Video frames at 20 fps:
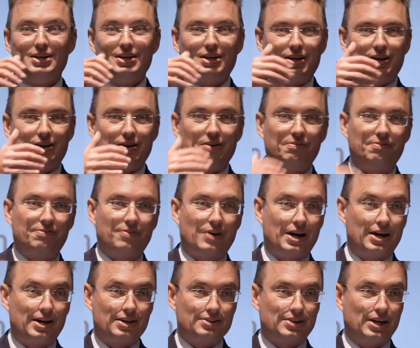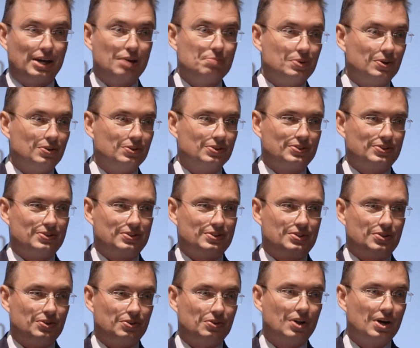of tables
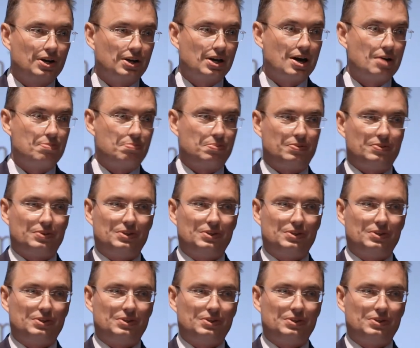to look up,